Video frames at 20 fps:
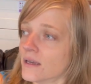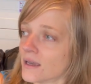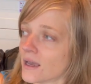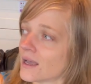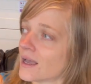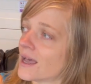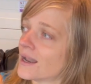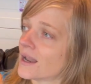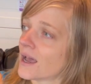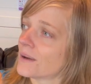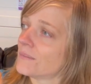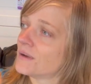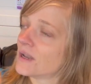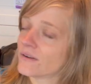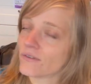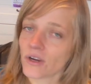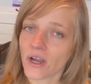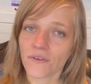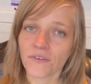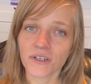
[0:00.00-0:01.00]
And I'm
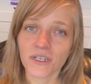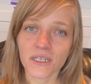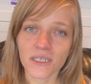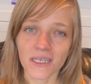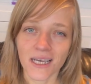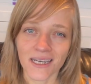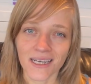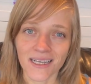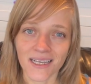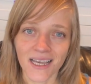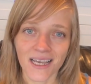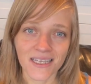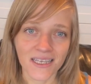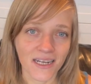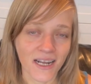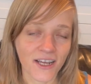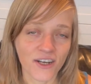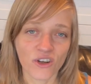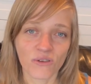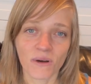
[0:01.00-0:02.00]
never having to second guess it.
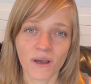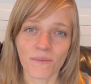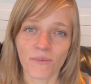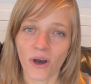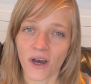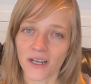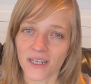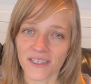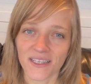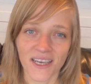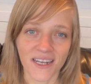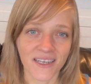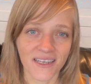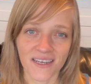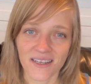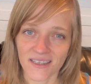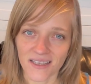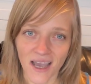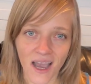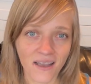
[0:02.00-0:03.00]
I know my body's getting
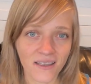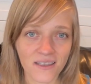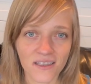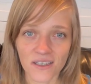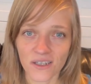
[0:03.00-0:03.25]
exactly the